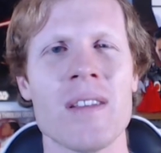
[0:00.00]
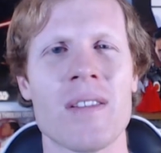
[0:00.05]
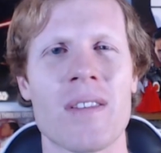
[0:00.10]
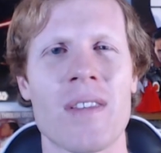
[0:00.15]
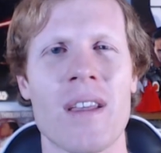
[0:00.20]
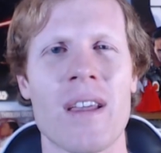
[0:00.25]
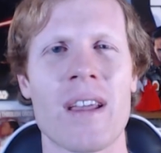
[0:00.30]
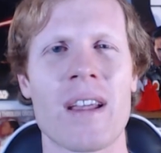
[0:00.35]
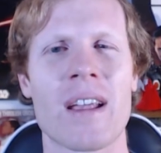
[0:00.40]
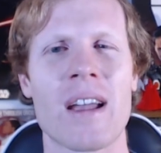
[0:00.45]

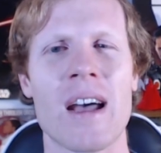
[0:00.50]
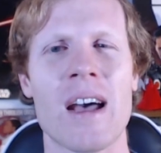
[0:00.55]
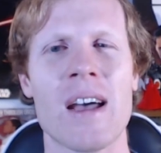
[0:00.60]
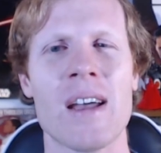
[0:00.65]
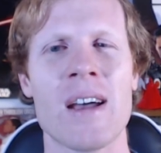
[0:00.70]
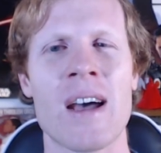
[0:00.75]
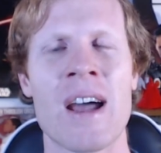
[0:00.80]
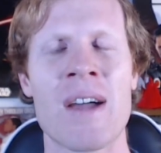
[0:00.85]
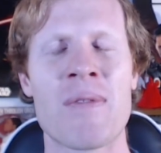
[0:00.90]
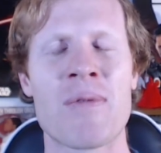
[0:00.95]
Like,
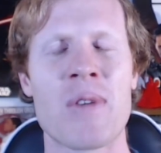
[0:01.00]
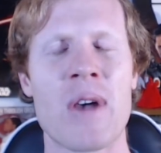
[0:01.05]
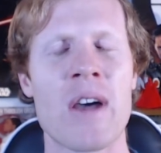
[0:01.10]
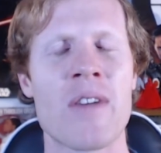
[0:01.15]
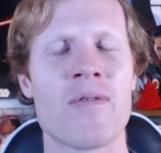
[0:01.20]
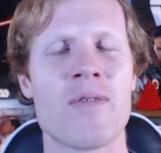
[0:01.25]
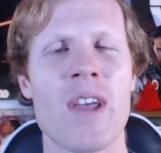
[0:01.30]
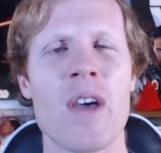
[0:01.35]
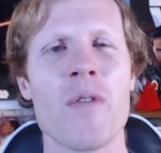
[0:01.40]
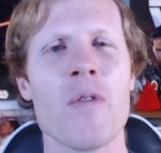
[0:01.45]

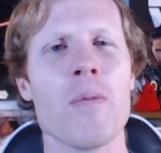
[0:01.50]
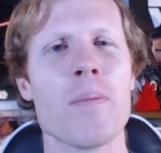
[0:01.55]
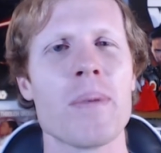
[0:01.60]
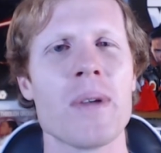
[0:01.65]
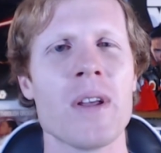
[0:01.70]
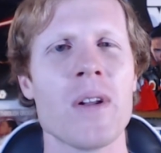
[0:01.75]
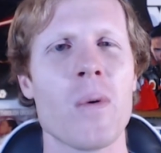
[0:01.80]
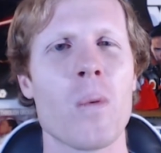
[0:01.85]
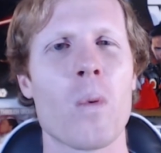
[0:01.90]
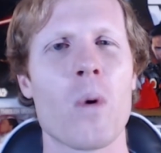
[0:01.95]
I've never
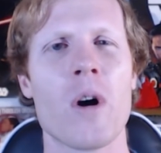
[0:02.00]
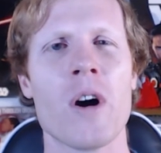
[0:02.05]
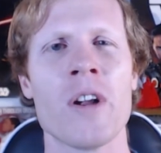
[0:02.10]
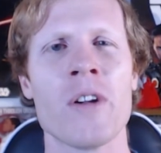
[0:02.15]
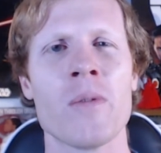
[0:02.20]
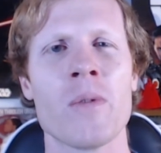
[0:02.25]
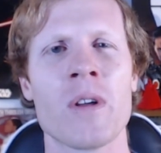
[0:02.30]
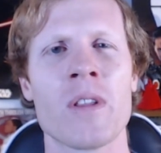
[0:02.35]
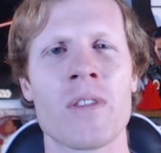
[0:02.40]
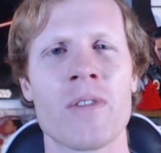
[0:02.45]
been
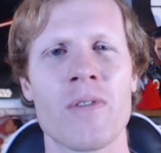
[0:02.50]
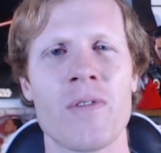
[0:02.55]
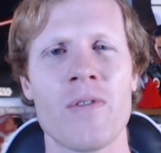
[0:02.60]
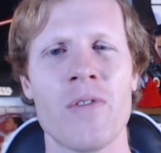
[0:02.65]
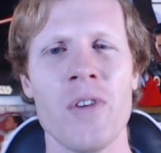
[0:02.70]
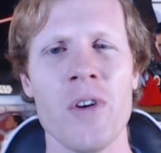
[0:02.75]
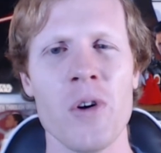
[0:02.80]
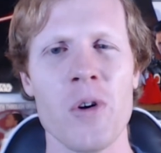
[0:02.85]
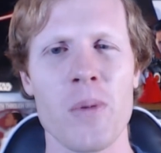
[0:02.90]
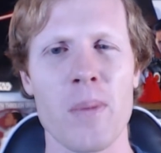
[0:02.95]
one with
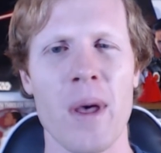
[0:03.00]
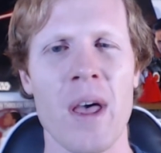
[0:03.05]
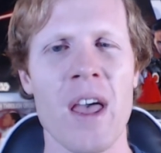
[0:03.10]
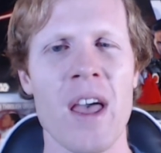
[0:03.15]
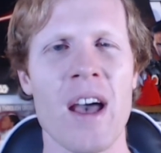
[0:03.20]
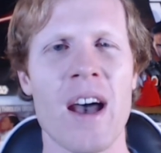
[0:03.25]
film.